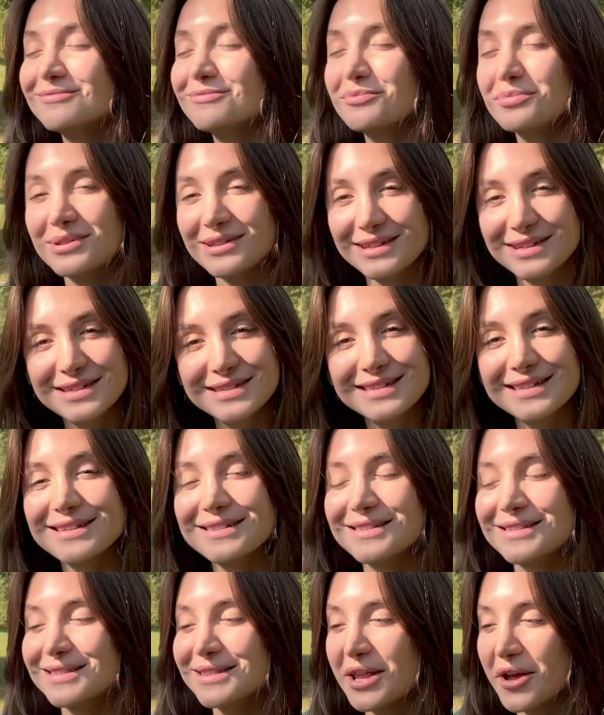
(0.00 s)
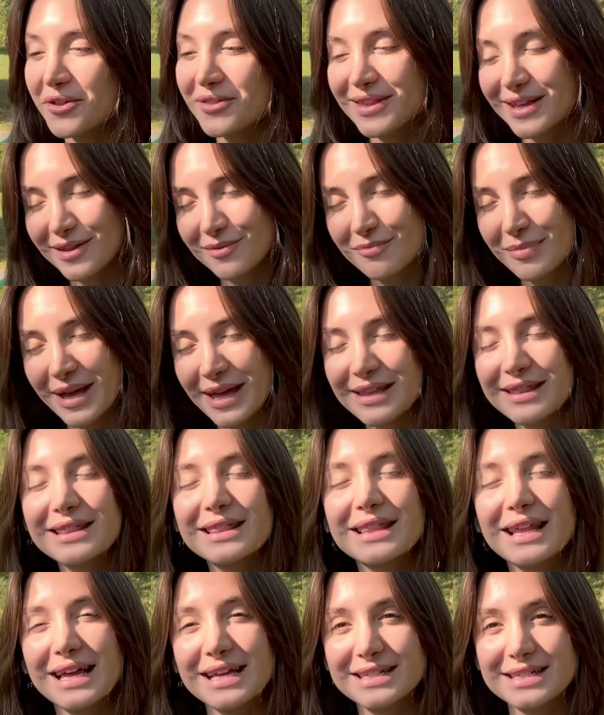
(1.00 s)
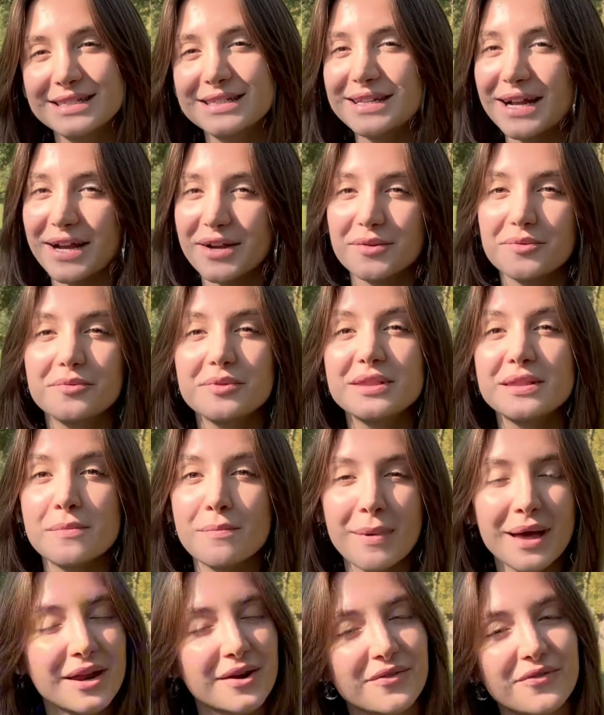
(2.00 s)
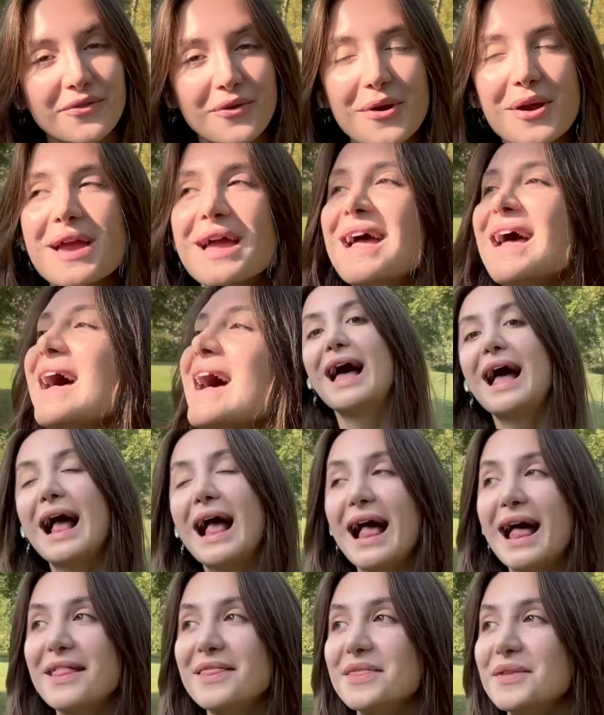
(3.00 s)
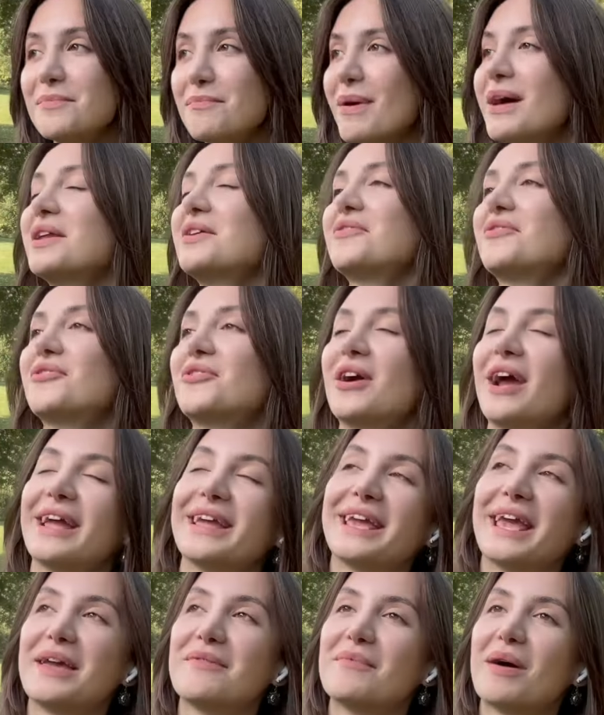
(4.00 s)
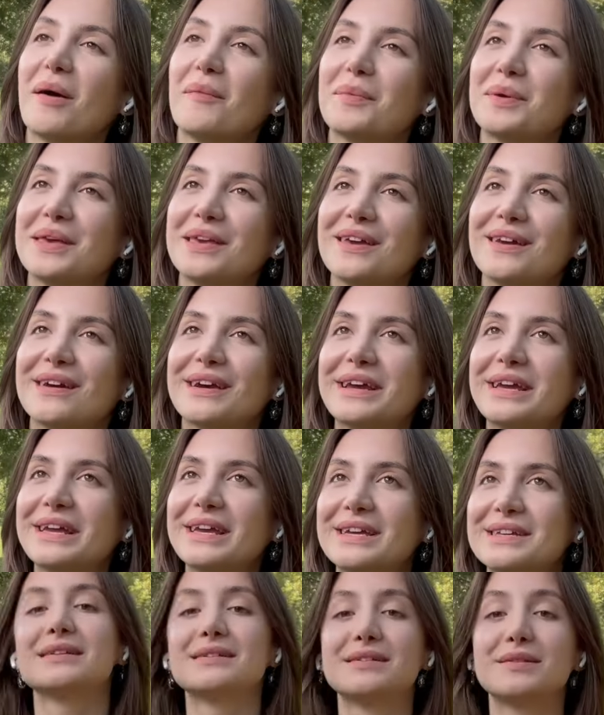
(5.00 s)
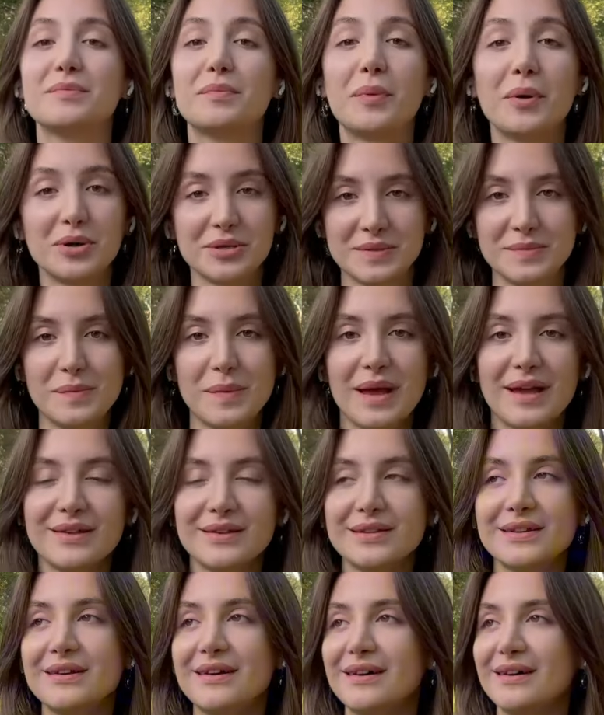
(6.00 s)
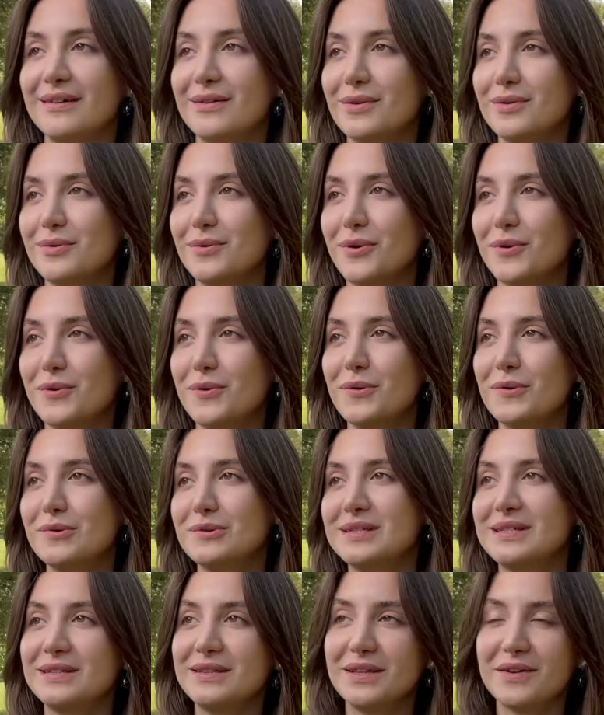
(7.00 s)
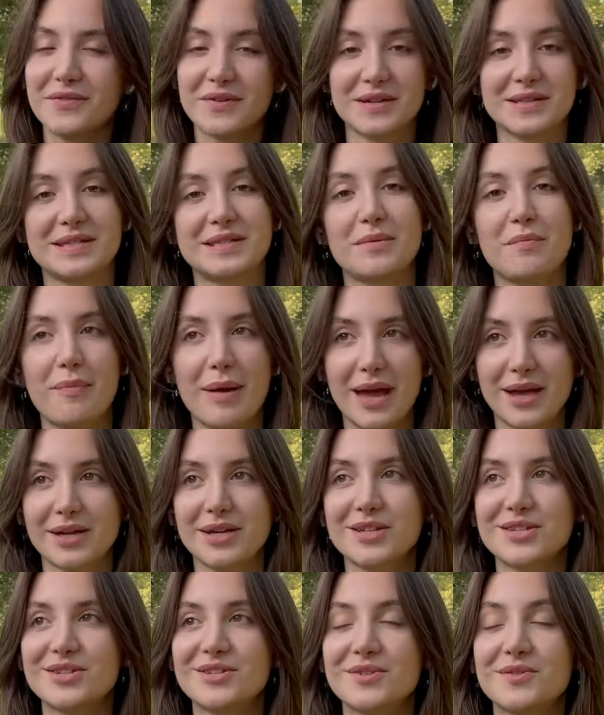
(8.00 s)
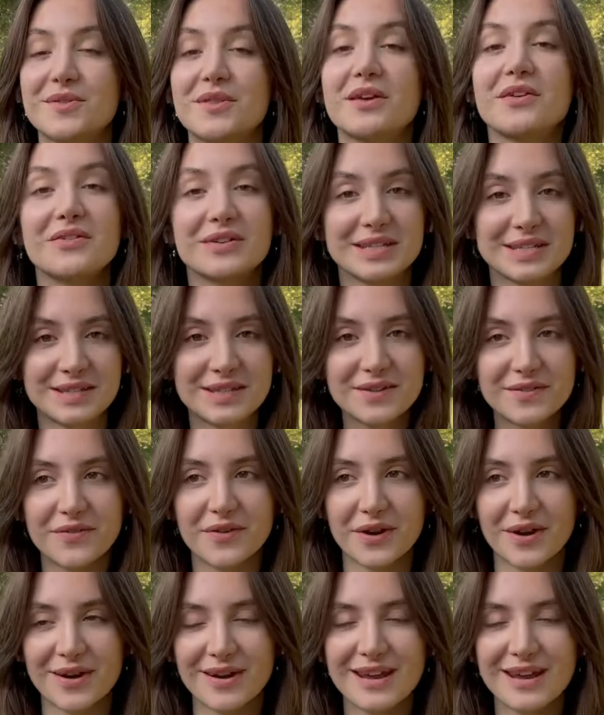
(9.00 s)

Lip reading: please, it's not that bad. Let's start with the metaphor. And the metaphor I came up here is the postman who delivers the package to the receiver.